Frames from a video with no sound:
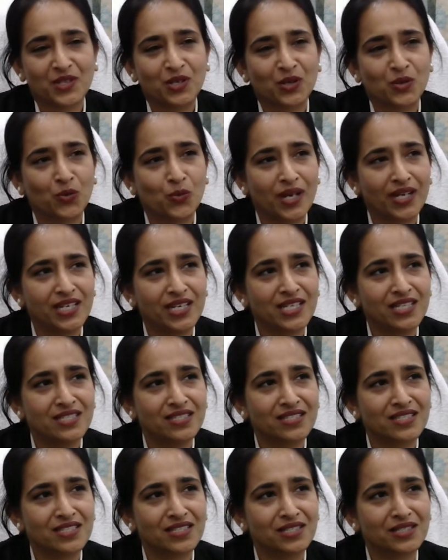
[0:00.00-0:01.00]
One
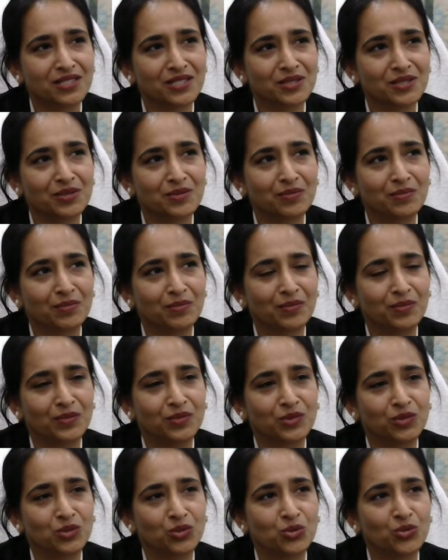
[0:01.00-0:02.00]
is
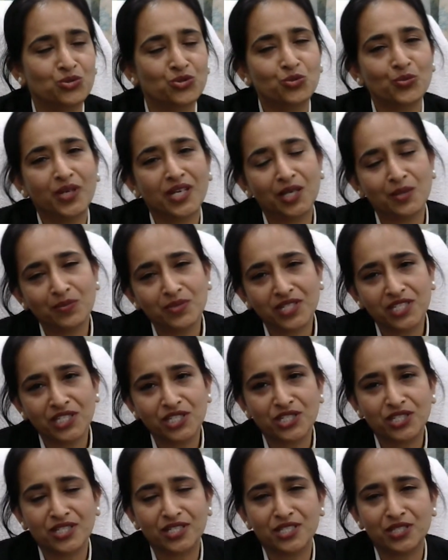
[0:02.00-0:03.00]
those who become
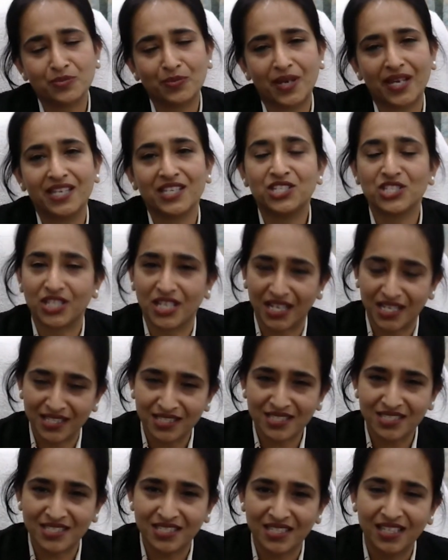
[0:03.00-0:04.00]
teachers by
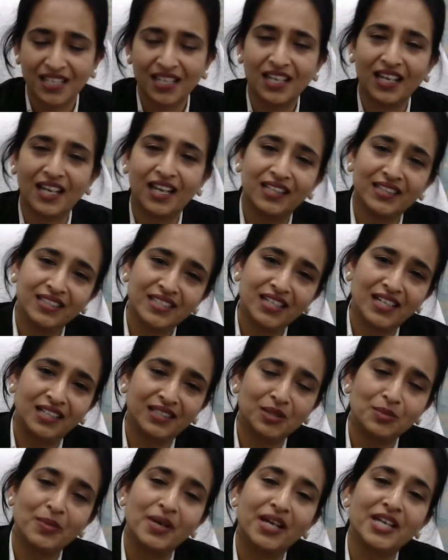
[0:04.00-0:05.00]
chance and the
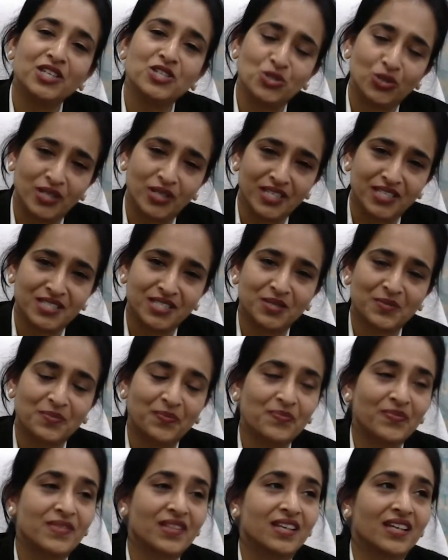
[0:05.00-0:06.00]
other by choice.
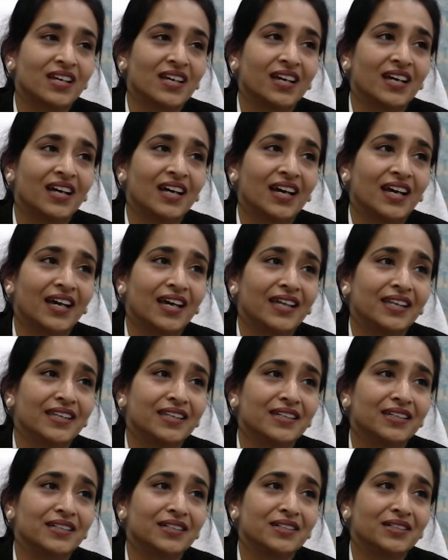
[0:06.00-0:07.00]
And
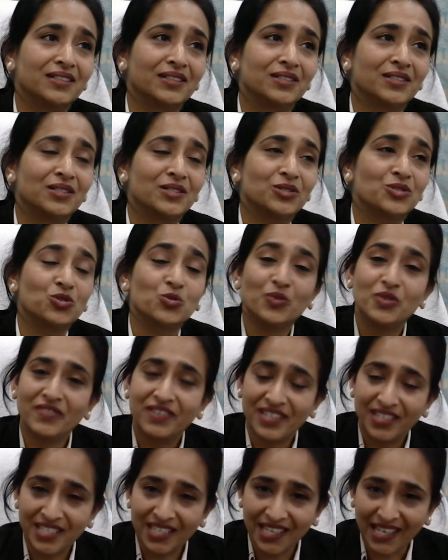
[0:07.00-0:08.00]
to be
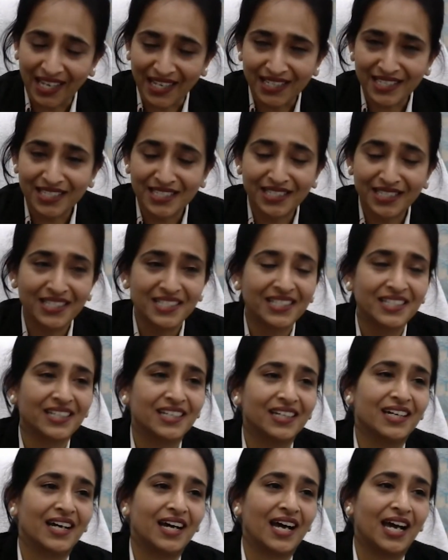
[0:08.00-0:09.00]
very candid,
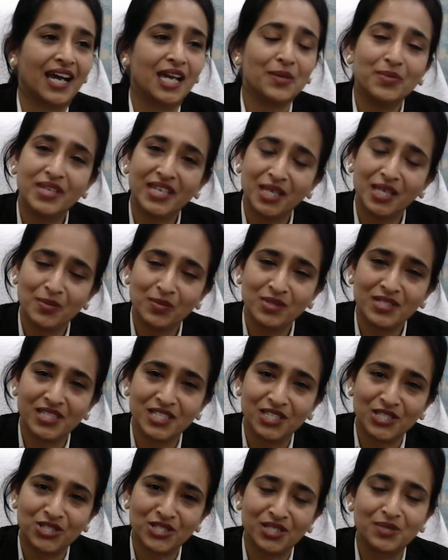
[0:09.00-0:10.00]
I became a
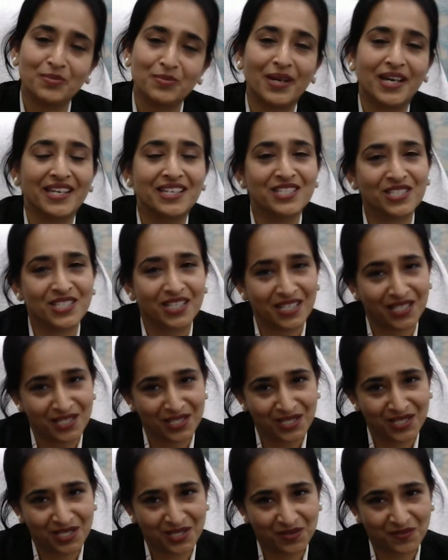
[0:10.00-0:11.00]
teacher by
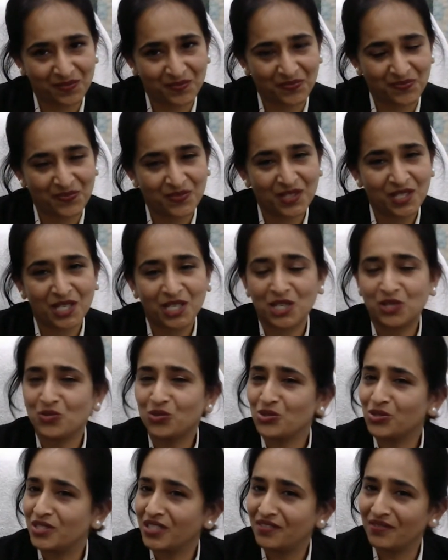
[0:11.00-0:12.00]
chance. It
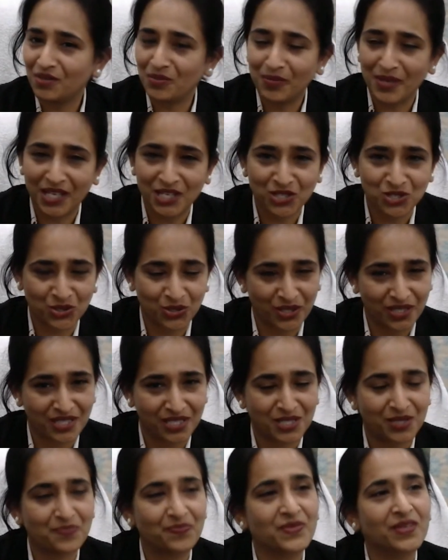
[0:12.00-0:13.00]
was never by choice.